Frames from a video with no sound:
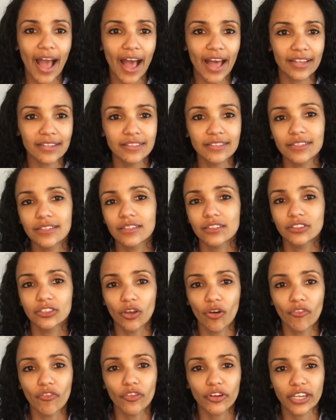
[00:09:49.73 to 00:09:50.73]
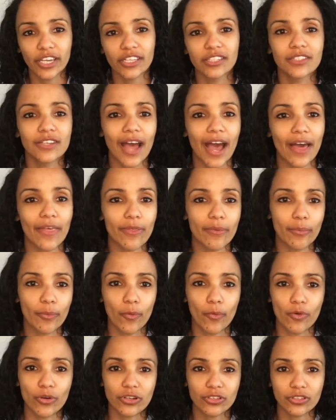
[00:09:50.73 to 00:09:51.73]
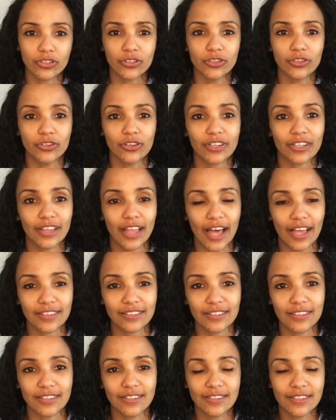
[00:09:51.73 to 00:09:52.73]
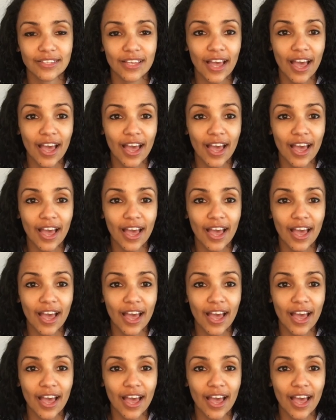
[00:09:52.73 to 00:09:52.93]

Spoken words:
And don't forget to add a board to your classes.